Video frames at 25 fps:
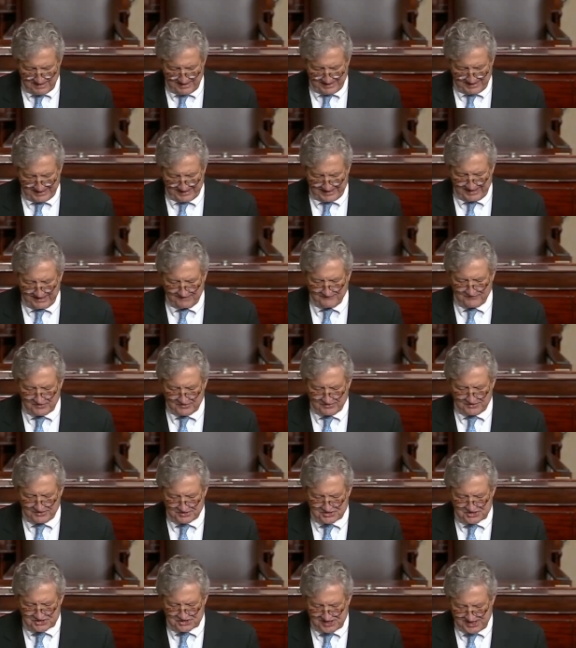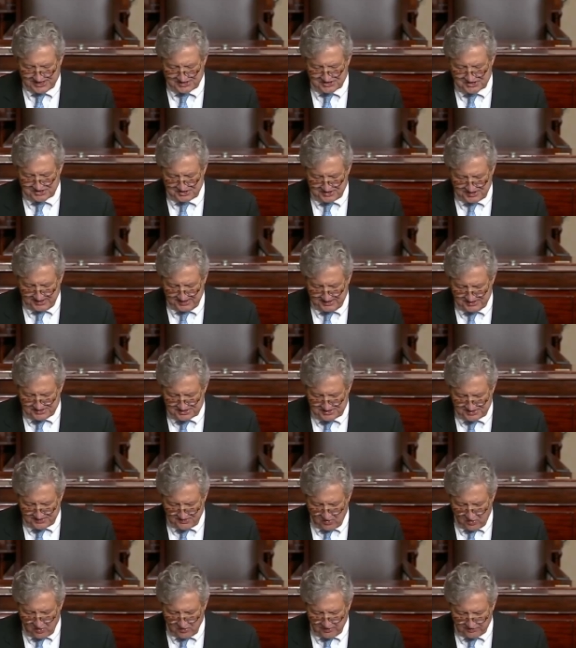even necessities
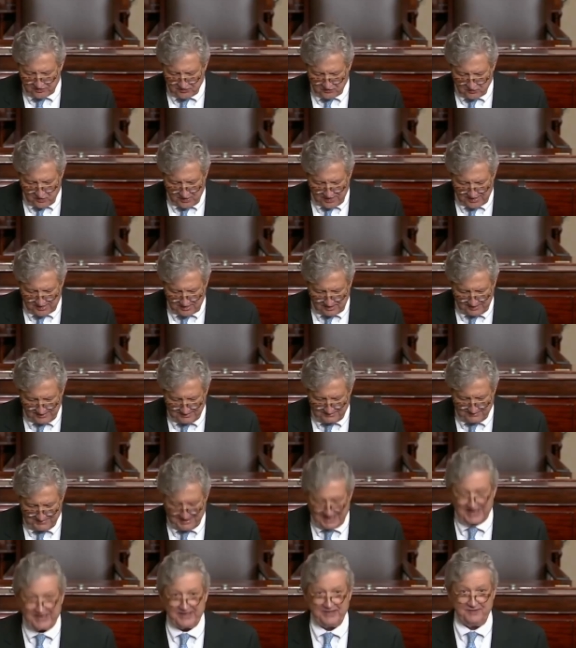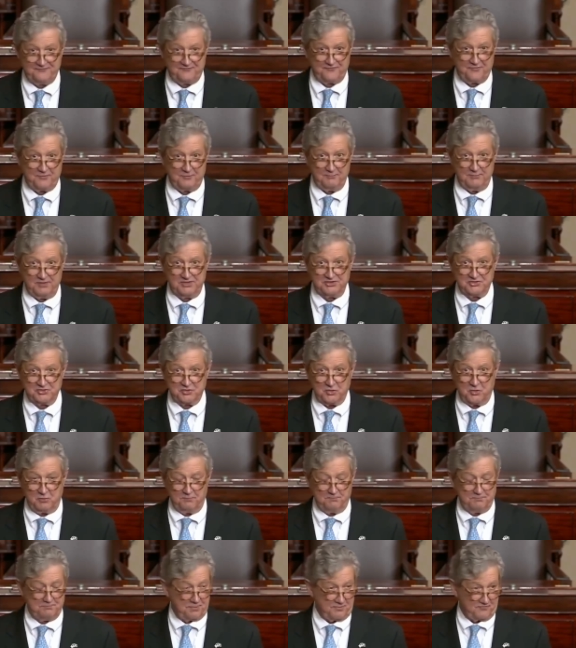that aren't directly made from,
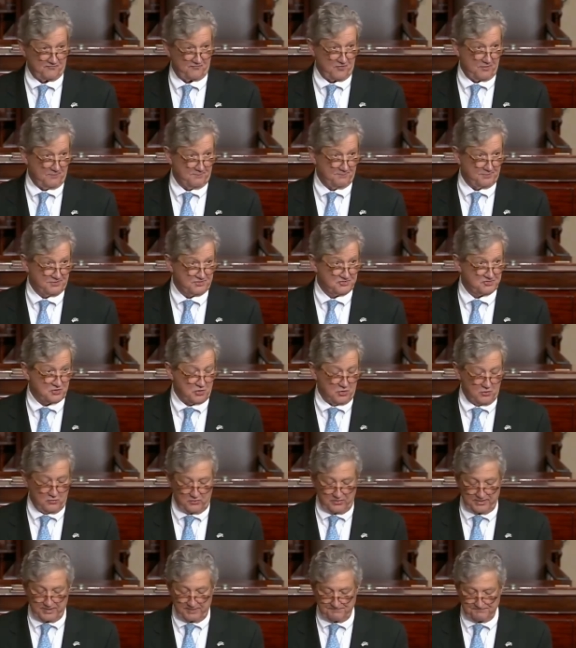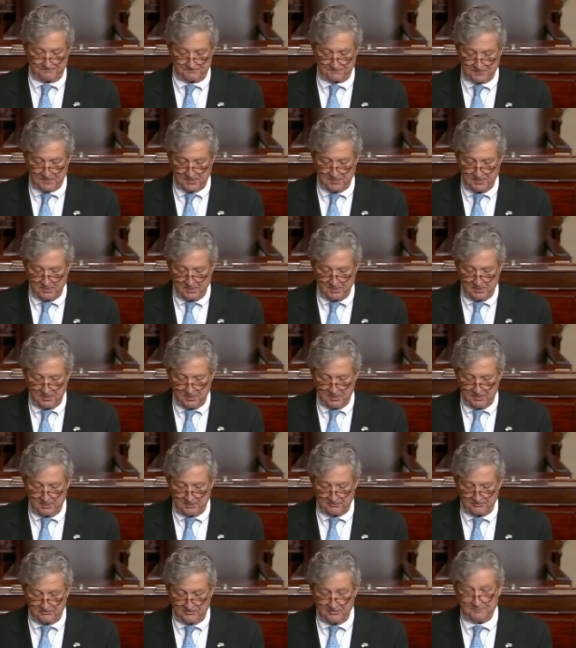metro- from petroleum
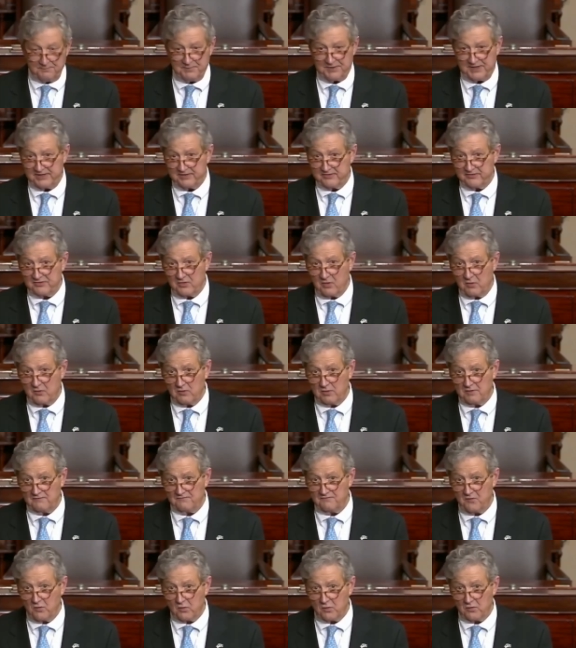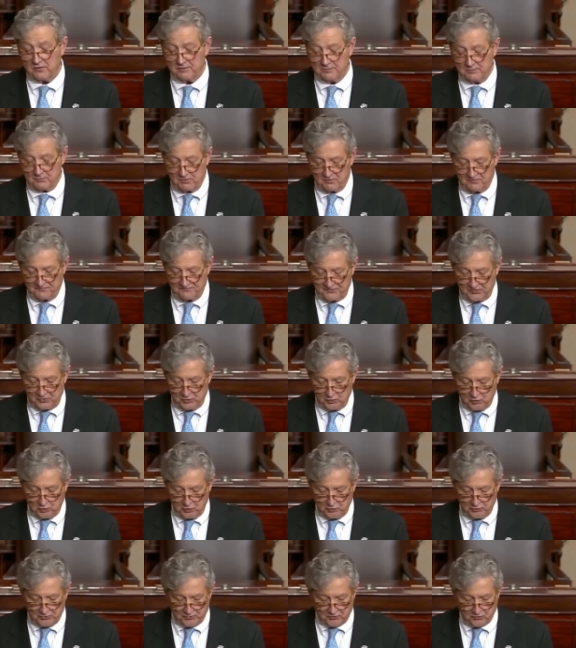depend on affordable
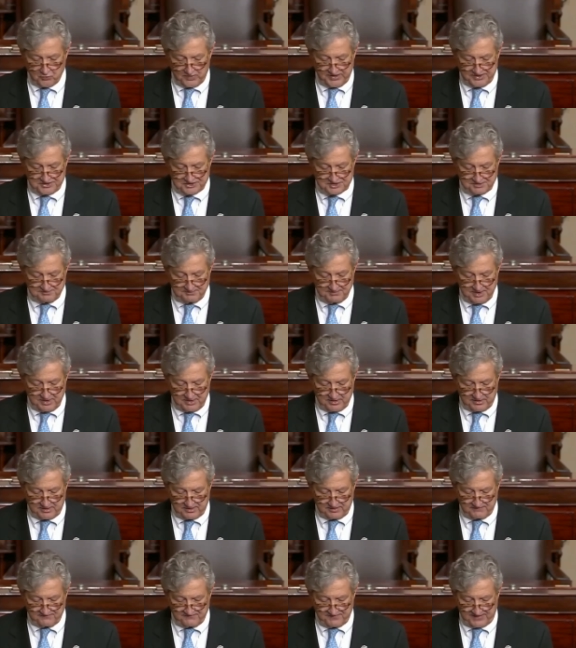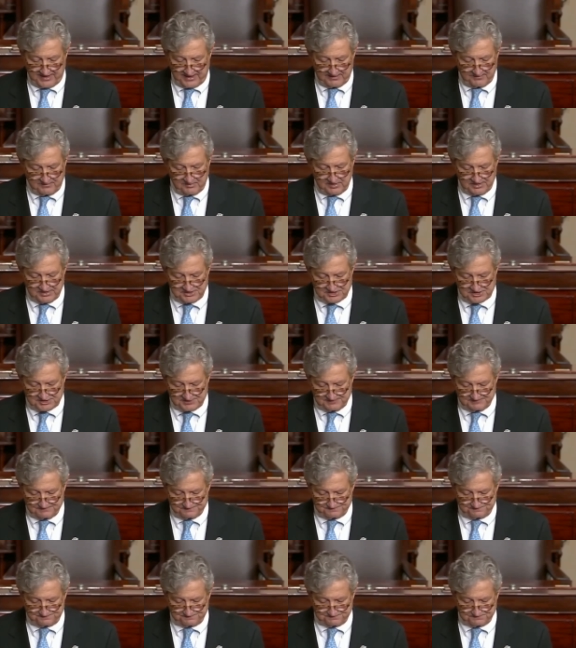fuel to reach American families.
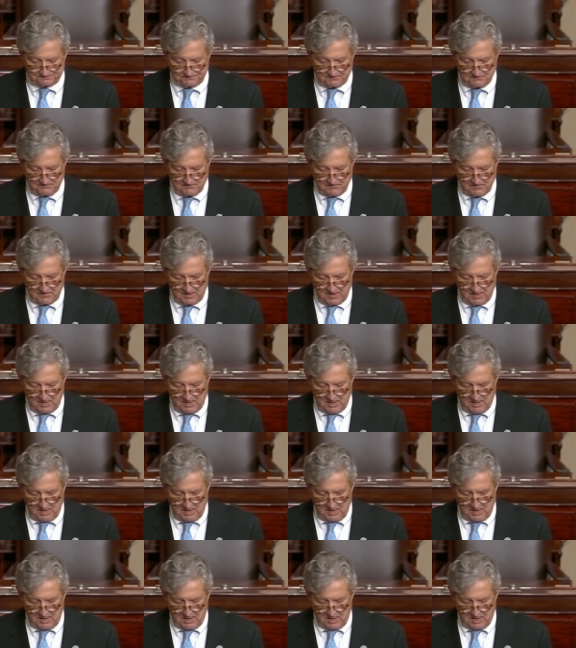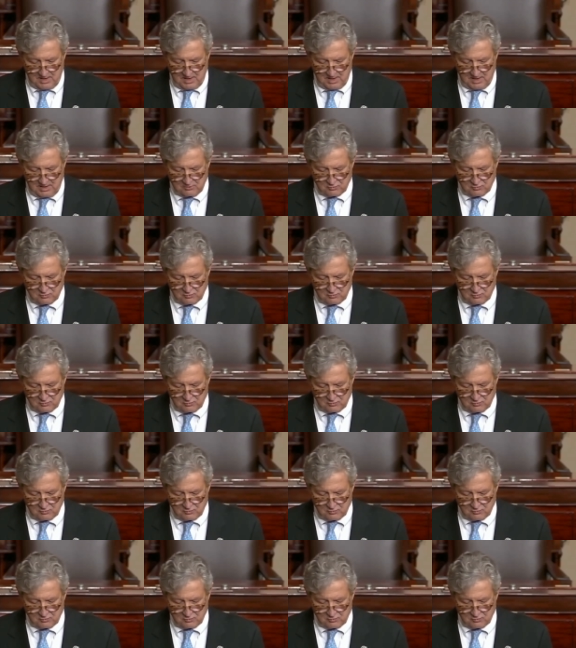Uh,